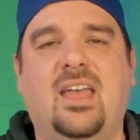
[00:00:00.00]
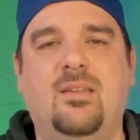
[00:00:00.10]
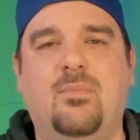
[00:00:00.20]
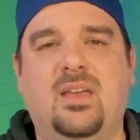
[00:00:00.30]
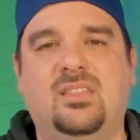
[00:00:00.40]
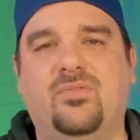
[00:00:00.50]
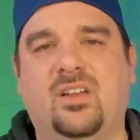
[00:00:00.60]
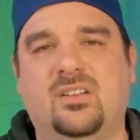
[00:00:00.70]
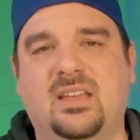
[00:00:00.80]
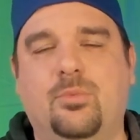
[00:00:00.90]
and make the
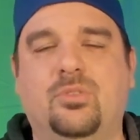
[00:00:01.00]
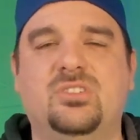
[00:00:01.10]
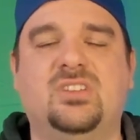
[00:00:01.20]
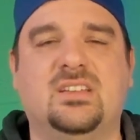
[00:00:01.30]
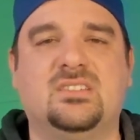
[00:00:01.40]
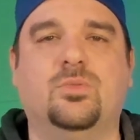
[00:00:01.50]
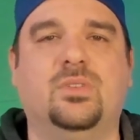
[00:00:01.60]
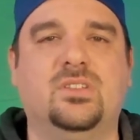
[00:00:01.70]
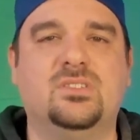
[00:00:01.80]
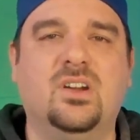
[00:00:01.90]
final table with a chance to
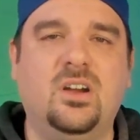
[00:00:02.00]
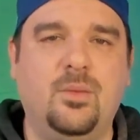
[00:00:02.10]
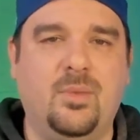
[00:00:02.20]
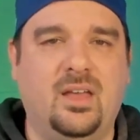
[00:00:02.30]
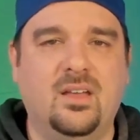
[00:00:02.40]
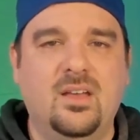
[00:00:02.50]
win the tournament.